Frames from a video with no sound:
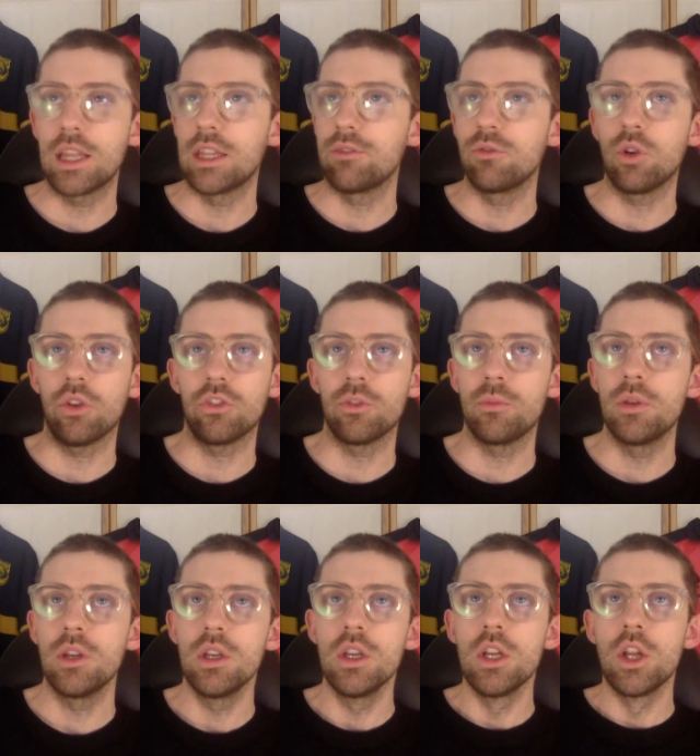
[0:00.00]
They've got some
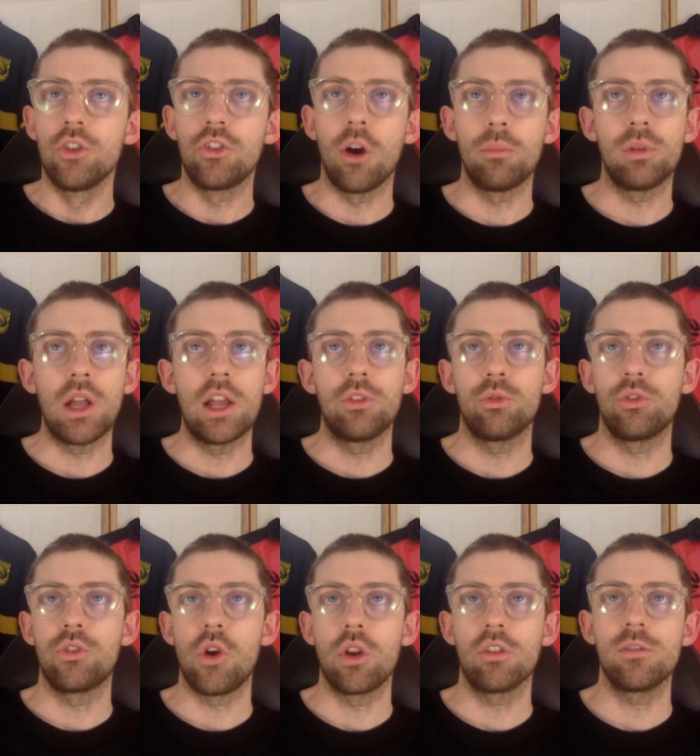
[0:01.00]
top players
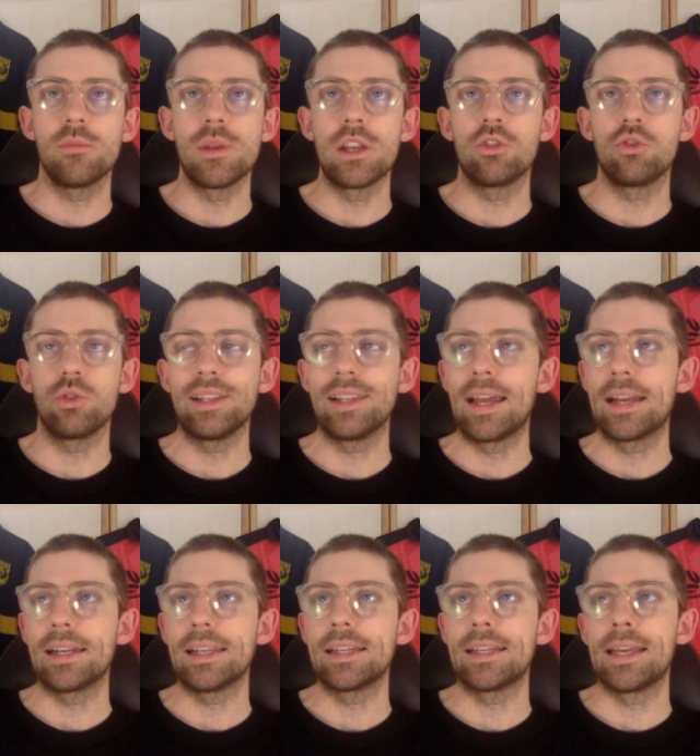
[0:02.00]
returning from injury
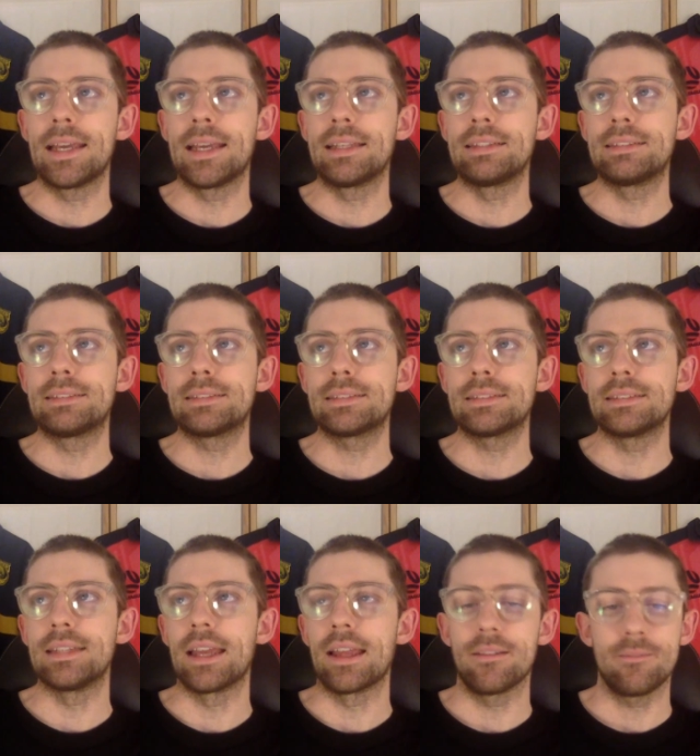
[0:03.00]
lately, and
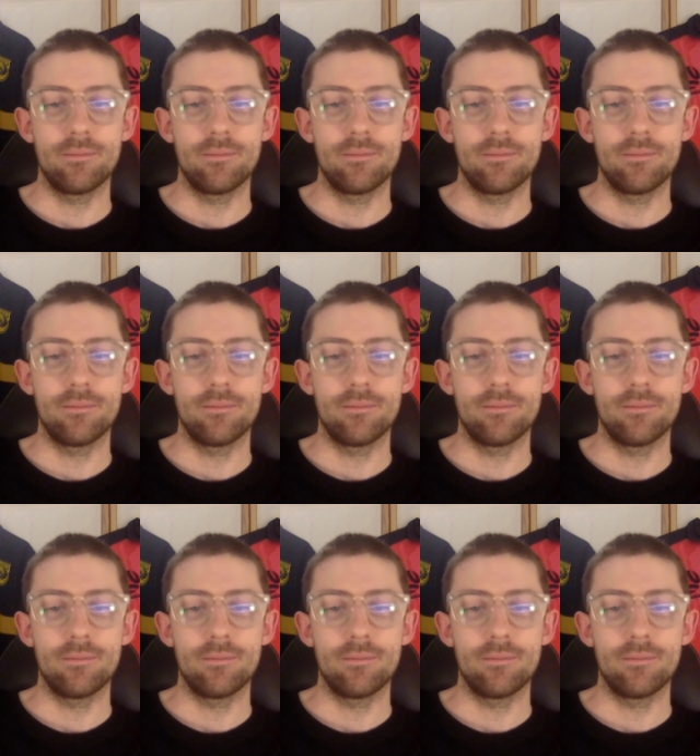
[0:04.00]
yeah,